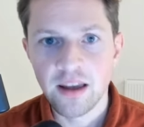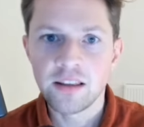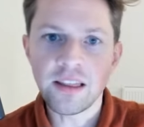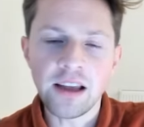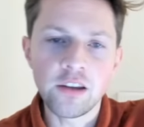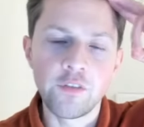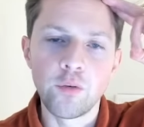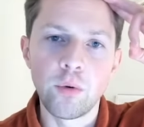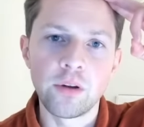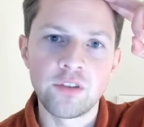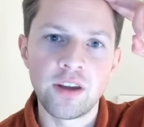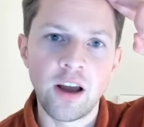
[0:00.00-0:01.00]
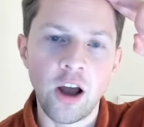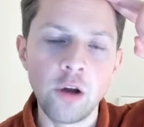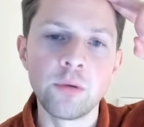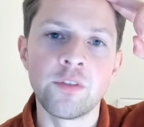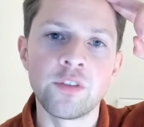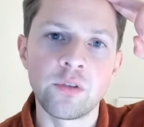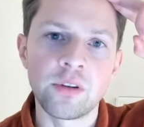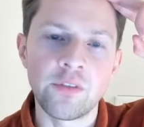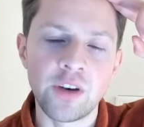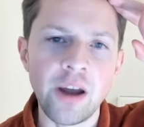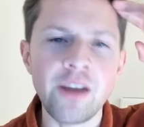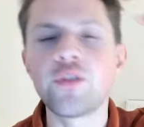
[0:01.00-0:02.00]
Thank you for watching. I hope you've enjoyed the
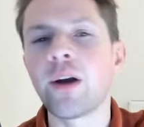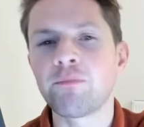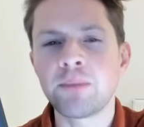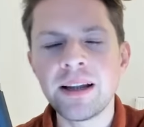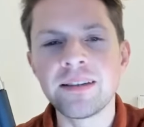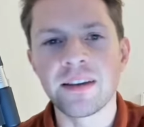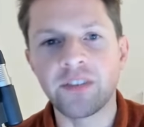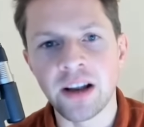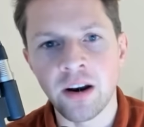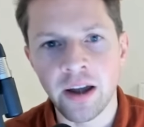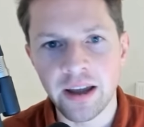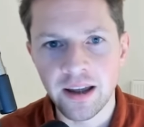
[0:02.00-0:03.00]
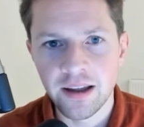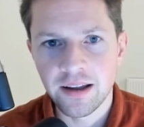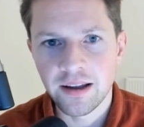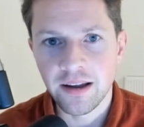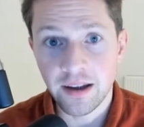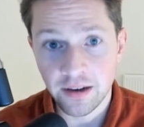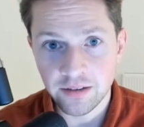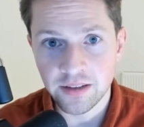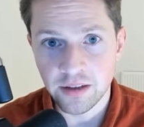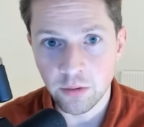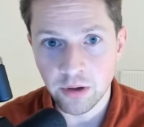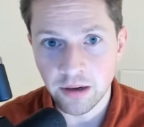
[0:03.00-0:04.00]
video. If you have, please give it a like, and I'll see
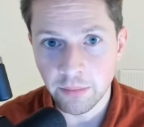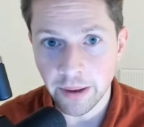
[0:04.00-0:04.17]
you all in a bit.